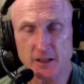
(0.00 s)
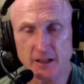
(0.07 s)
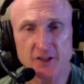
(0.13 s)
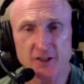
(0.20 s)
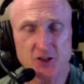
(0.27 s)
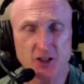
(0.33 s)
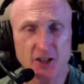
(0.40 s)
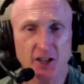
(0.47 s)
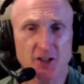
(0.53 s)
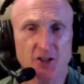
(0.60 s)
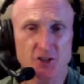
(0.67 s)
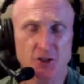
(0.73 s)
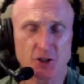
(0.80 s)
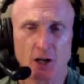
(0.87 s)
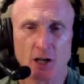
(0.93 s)

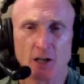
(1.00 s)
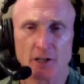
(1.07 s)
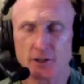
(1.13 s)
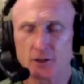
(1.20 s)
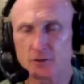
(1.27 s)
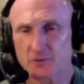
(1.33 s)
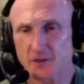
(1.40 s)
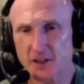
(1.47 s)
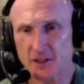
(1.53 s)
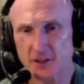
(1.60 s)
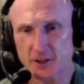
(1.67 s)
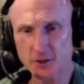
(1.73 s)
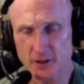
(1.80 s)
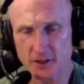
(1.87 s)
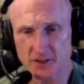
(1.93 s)
education, audio,
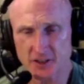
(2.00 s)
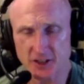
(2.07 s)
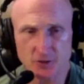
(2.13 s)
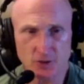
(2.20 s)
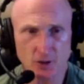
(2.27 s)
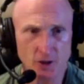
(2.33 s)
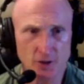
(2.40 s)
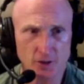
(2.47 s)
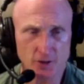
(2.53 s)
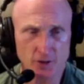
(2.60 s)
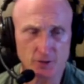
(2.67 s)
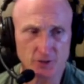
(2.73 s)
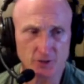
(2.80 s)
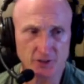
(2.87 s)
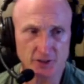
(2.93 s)
video, et cetera
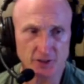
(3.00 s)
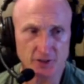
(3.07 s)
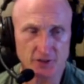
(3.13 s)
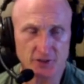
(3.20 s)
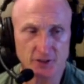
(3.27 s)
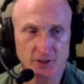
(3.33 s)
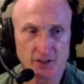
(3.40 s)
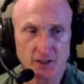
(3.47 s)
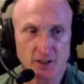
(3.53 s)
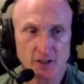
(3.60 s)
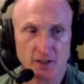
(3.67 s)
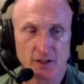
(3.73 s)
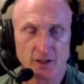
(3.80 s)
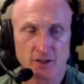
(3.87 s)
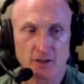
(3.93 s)
articles is
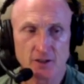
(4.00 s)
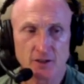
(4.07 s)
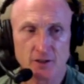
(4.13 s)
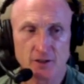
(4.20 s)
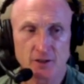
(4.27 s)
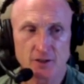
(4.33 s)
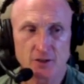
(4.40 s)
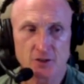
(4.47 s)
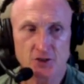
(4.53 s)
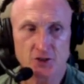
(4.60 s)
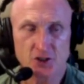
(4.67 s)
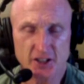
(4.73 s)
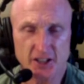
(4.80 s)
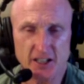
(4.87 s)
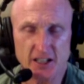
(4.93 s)

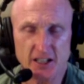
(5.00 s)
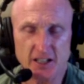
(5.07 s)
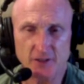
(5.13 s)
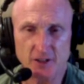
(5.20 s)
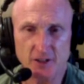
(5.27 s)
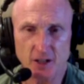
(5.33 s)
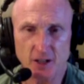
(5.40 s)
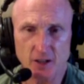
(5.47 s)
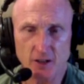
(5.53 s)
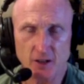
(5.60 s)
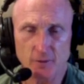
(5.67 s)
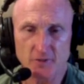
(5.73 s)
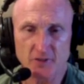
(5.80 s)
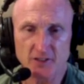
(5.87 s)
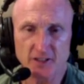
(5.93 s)
chekiva dot
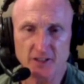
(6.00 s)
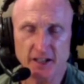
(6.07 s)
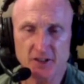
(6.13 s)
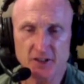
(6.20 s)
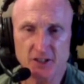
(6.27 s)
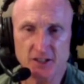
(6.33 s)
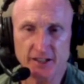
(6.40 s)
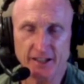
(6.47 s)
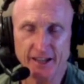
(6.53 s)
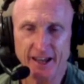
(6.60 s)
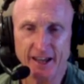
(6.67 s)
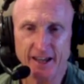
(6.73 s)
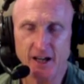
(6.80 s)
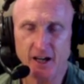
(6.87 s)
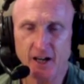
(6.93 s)
com, C H E
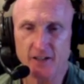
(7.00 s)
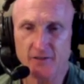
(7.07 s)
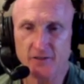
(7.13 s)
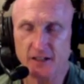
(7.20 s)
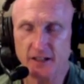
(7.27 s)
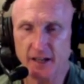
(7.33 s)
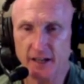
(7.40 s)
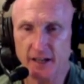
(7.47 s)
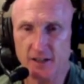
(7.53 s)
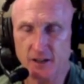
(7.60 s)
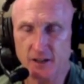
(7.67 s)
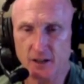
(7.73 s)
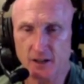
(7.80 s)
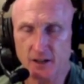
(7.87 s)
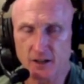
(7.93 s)
K I V A
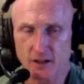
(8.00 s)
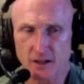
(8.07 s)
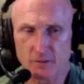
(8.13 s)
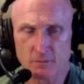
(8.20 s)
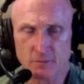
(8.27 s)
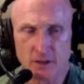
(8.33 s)
dot com.